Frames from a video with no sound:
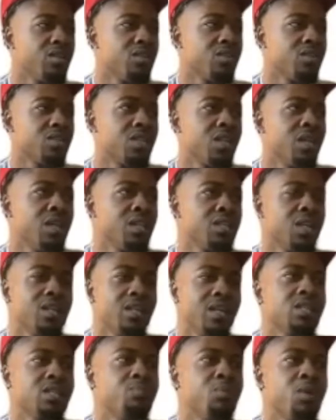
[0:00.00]
slants. Like
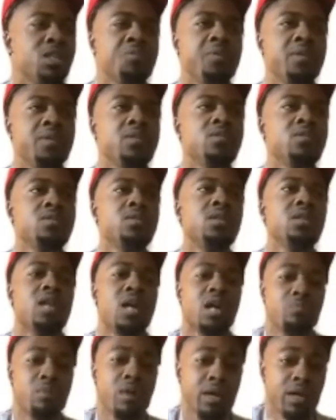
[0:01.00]
that's my specialty.
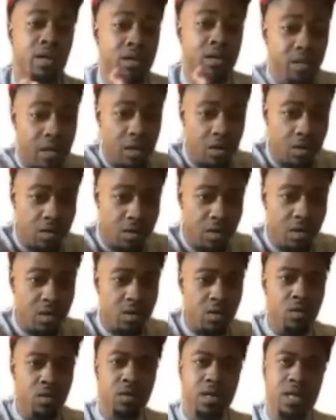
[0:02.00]
Like breaking
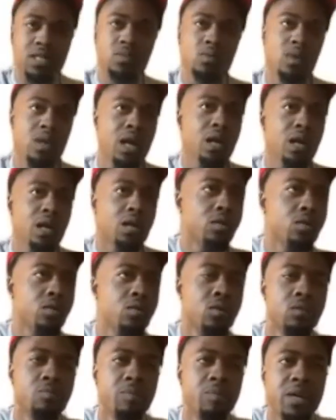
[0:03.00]
downhill, that's what I could do
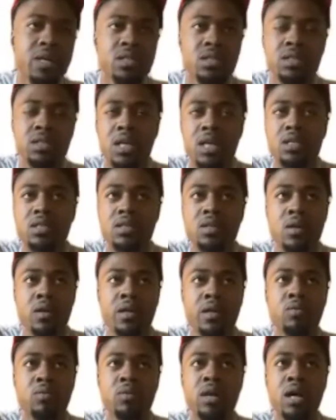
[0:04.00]
best since I
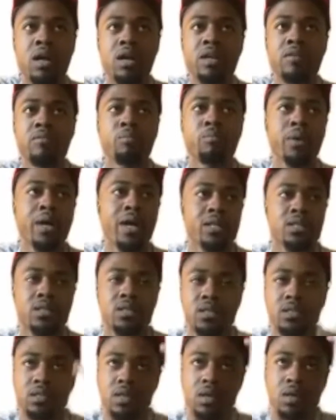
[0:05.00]
started without even
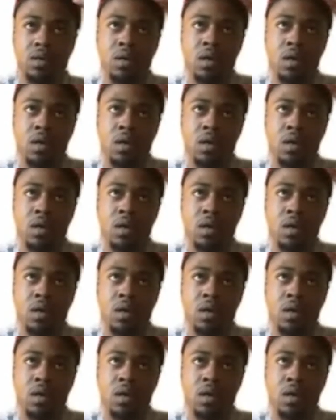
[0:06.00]
practicing. So